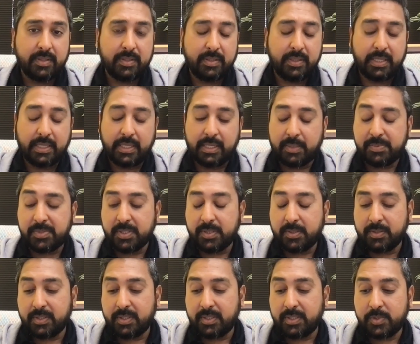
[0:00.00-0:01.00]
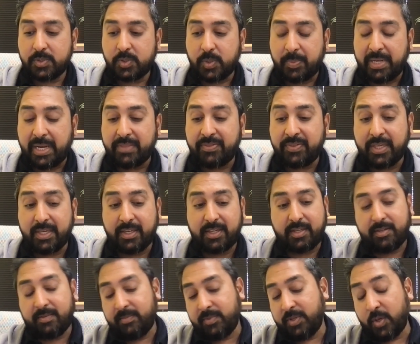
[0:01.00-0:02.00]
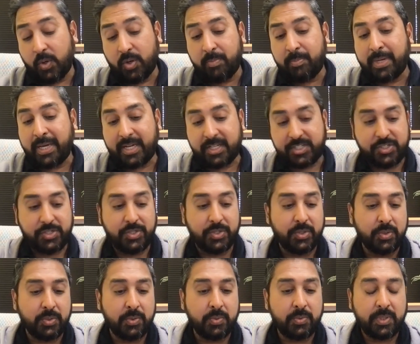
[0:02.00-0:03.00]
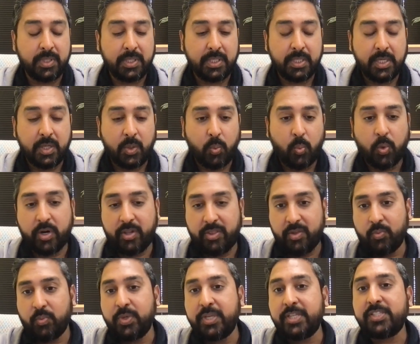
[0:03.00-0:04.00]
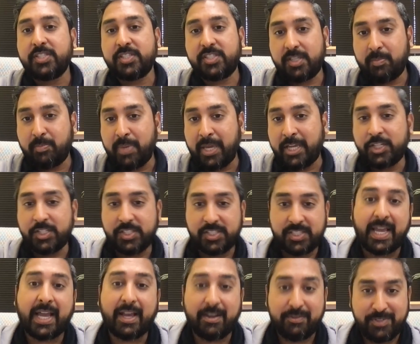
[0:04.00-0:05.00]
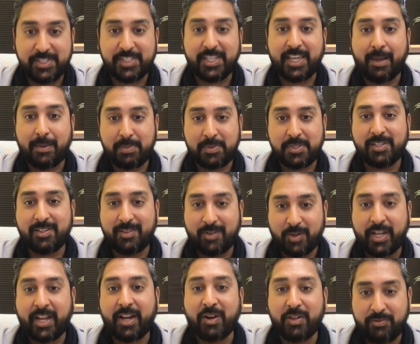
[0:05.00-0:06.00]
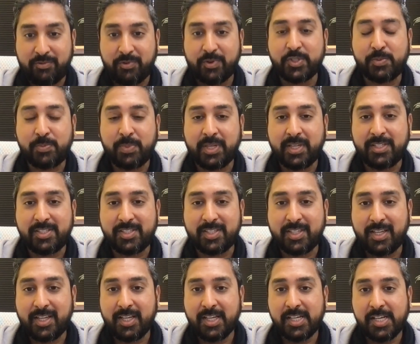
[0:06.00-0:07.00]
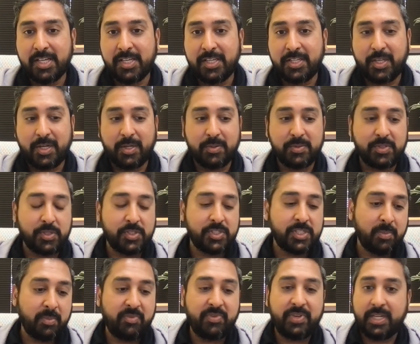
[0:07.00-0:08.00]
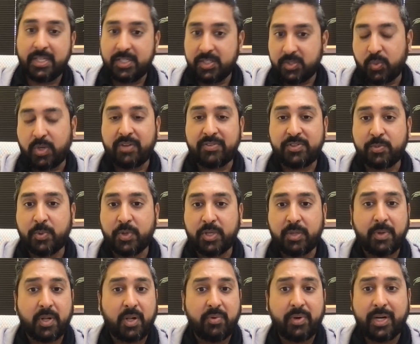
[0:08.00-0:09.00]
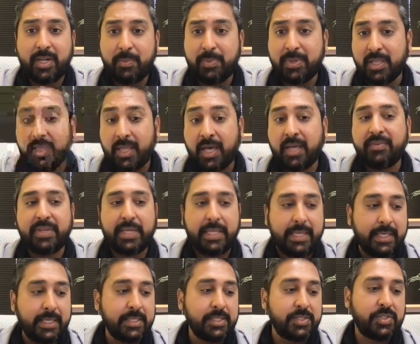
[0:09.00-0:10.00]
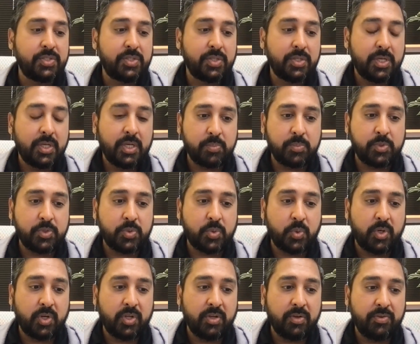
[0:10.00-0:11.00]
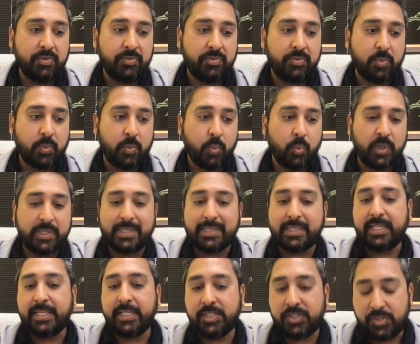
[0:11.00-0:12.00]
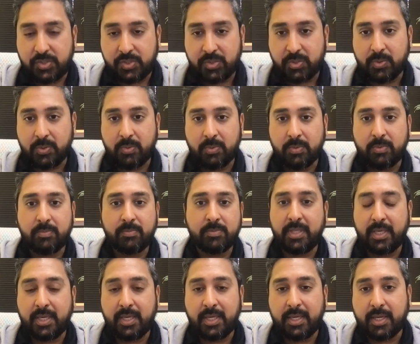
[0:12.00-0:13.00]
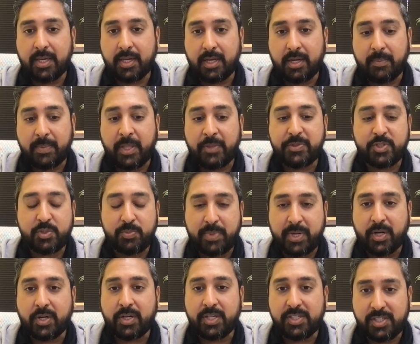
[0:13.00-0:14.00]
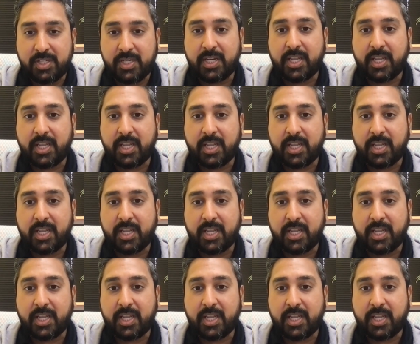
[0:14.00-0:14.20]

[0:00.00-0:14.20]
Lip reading: Yeah, absolutely. So, I think going back to what are the reasons that patients have these gaps in their care in the first place, so some of it is what I've spoken about already, but a lot of it is sort of what leads to the health disparities and